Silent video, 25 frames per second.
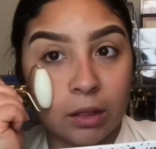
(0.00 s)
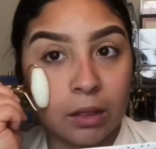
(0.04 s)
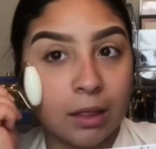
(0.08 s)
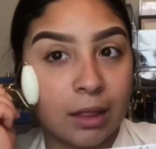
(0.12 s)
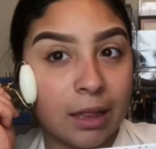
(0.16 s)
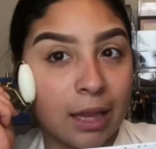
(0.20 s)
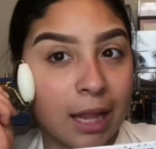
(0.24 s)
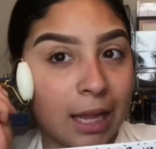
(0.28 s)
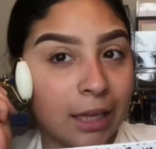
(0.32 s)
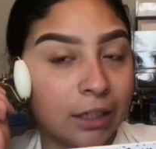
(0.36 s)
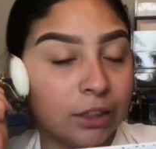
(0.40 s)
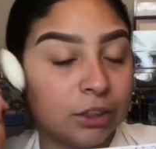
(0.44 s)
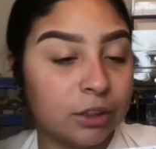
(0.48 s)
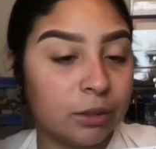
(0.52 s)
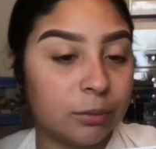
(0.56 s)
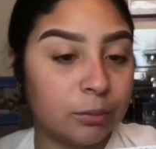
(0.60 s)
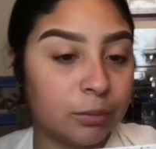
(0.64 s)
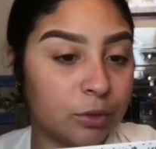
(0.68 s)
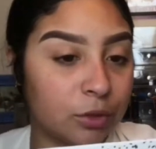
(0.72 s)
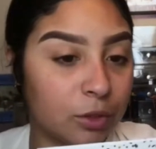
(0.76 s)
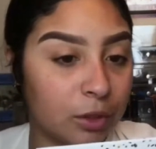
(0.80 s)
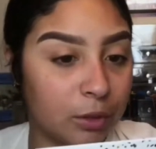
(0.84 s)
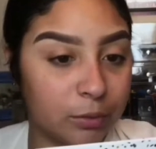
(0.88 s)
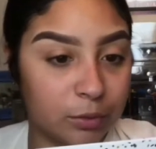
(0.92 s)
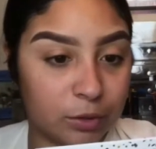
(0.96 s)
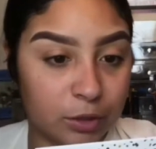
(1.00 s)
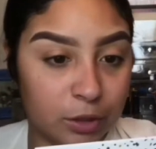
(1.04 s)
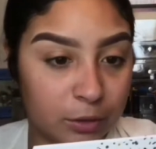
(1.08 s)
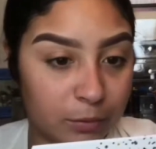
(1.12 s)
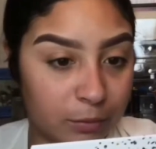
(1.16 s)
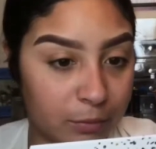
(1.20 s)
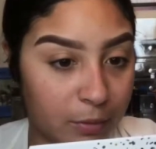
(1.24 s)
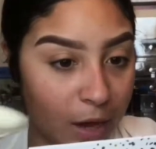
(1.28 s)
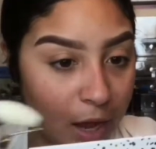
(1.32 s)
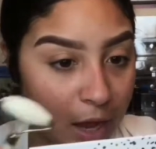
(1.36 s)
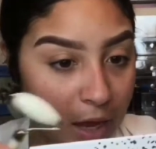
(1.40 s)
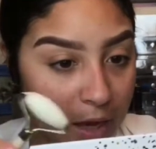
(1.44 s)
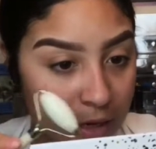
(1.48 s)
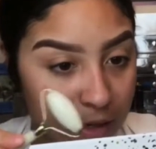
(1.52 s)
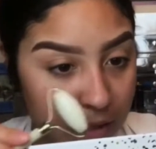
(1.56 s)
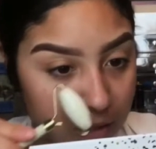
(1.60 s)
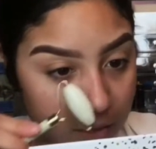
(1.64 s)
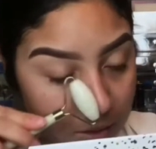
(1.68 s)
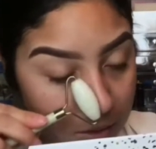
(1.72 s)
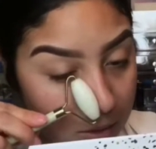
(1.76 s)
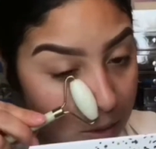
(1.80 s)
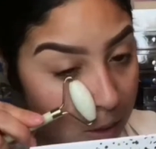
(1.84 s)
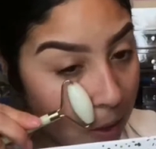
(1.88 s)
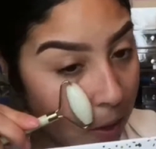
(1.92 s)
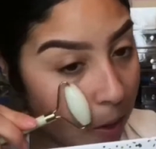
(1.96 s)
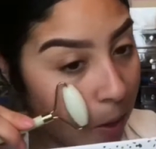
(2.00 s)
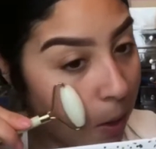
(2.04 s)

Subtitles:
lash subscription box,